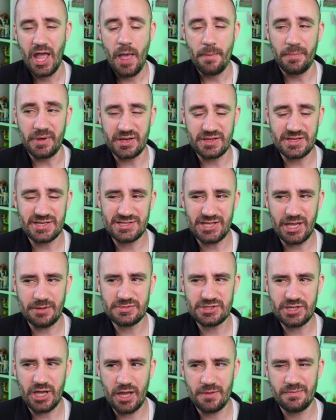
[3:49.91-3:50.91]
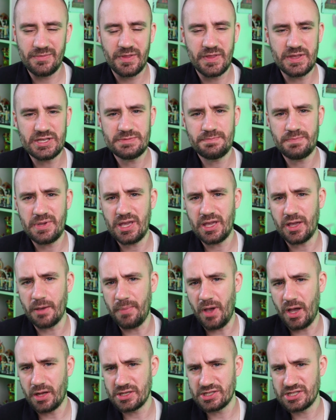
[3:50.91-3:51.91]
But at the same time, this being a
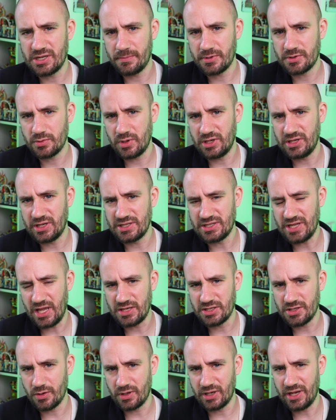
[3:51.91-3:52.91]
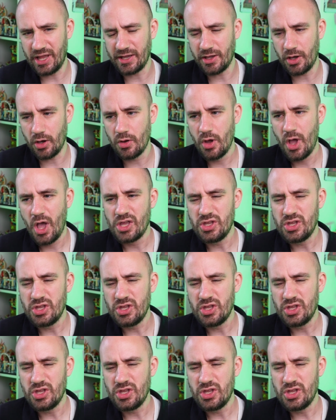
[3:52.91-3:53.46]
partnership between Nintendo and LEGO,